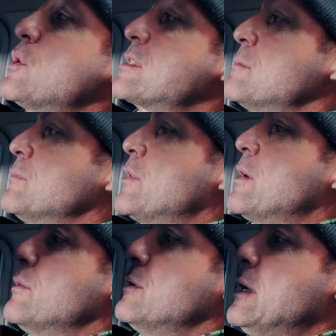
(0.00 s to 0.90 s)
irksome
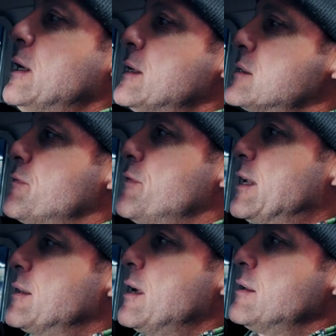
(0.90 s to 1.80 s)
though, is the
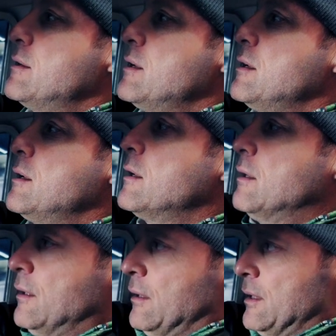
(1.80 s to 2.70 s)
fact that the
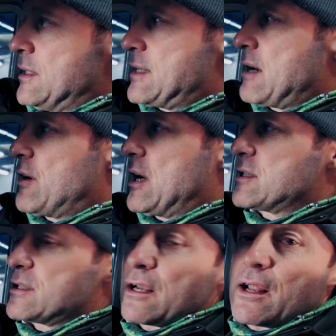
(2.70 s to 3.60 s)
sun
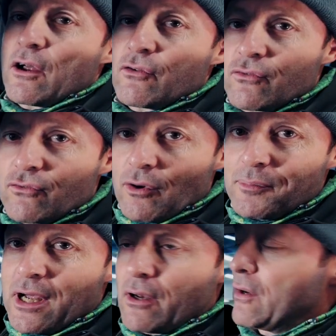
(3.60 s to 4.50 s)
visors are now
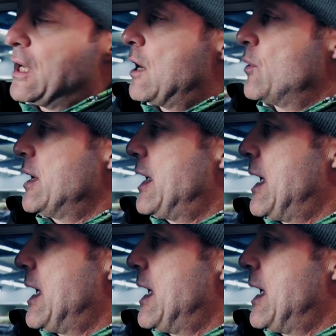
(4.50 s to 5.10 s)
dropped down lower,